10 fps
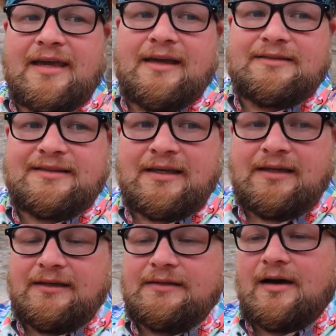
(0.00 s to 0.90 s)

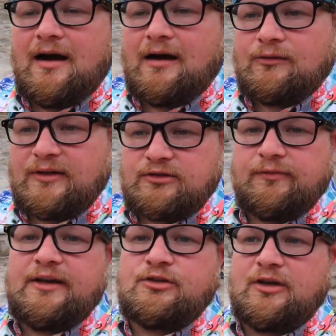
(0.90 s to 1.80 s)
Canteen uh,
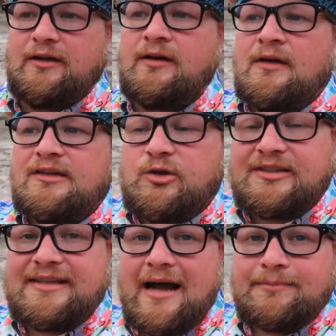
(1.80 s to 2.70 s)
reservation. So I
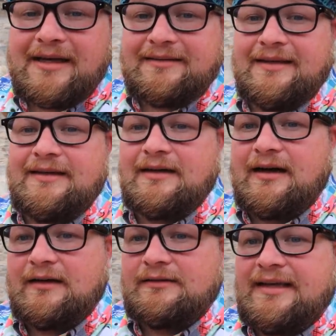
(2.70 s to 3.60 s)
stopped at the
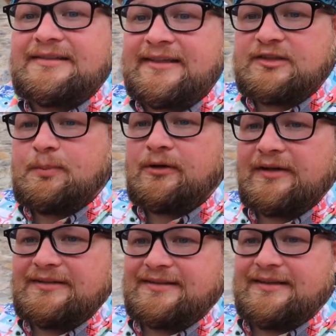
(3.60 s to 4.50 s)
uh, guest
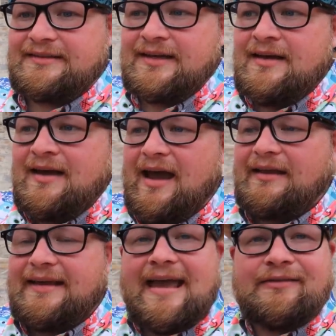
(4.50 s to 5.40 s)
experiences,
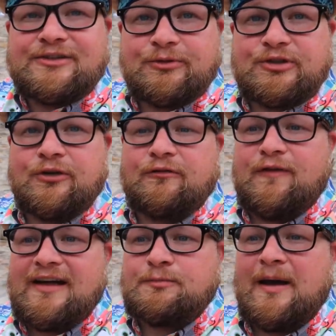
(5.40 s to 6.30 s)
and they gave us a return
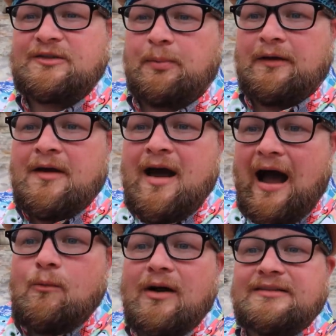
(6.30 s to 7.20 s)
fast pass, but
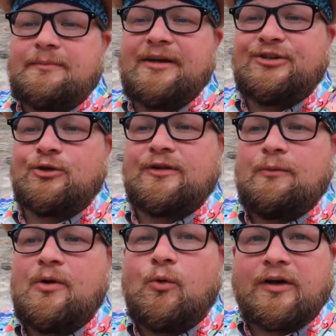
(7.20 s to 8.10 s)
I wanted to make sure
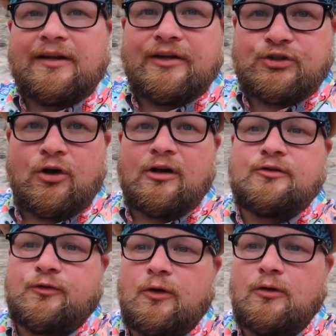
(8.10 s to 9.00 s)
that we weren't going to get
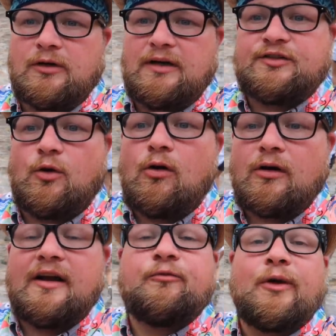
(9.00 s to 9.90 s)
charged for Olga's,
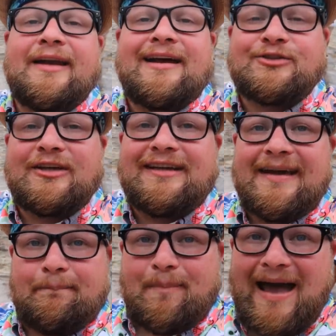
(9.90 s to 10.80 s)
or if we can actually
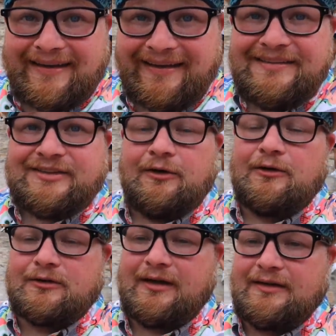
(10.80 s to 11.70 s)
get back into
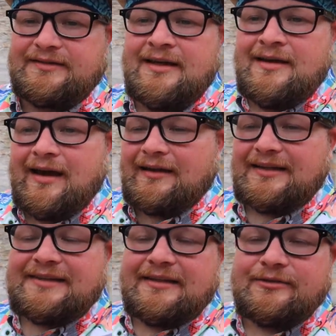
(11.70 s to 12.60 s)
Olga's, and
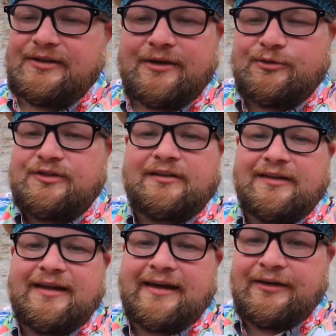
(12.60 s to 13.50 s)
they said that there's
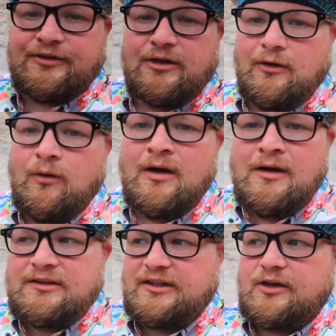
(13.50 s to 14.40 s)
nothing they can do.
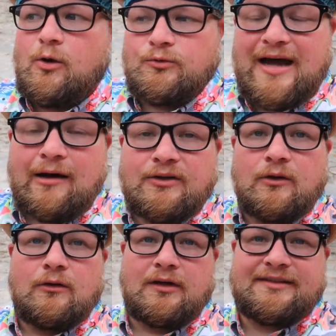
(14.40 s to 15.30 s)
So they go down to
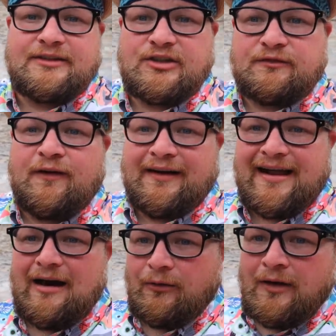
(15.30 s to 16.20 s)
Olga's and just
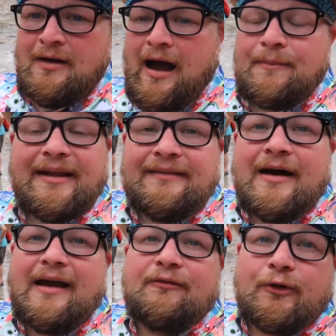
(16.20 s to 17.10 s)
find out. I
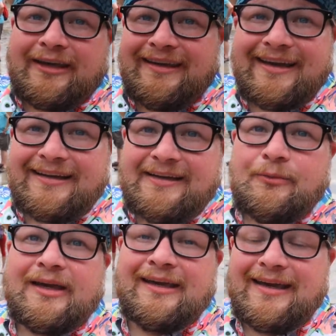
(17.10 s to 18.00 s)
mean, if we can get in,
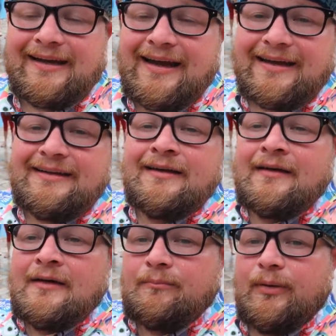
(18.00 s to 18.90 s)
we can get in,
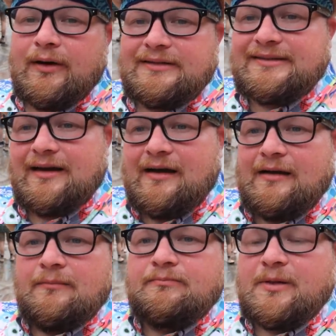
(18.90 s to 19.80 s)
but
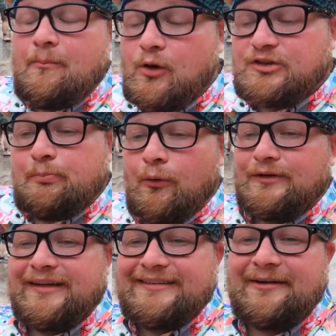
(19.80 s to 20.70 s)
uh, the most
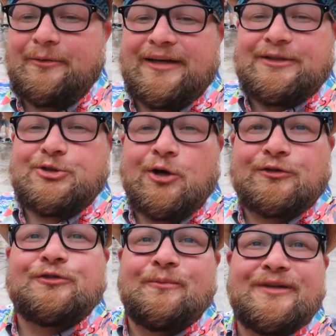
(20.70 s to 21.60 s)
important thing is I don't want to get
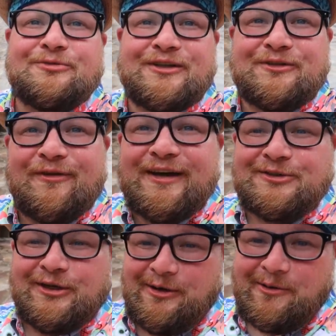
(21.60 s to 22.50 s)
charged for the missed
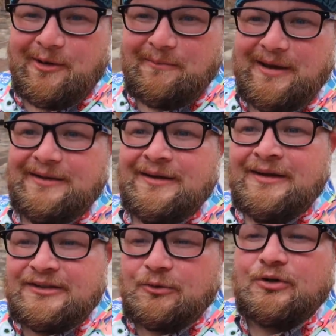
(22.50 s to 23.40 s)
reservation, you know what I mean?
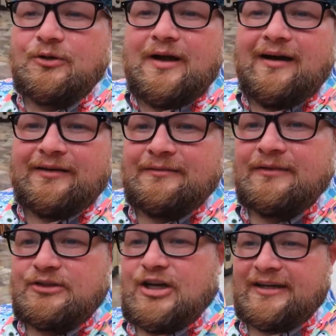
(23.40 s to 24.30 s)
So we'll go down
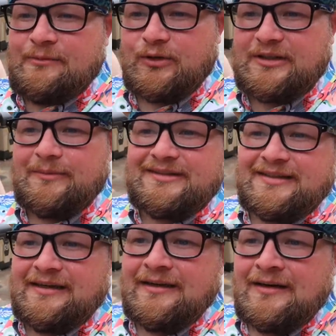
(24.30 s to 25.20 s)
and check in with them and
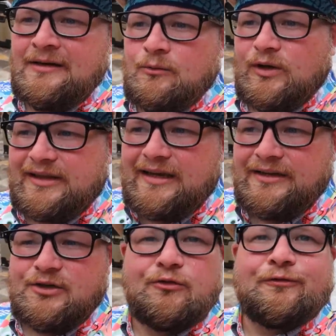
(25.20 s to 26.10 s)
see what they
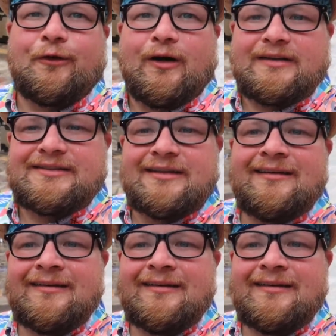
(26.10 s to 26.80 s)
can do for us.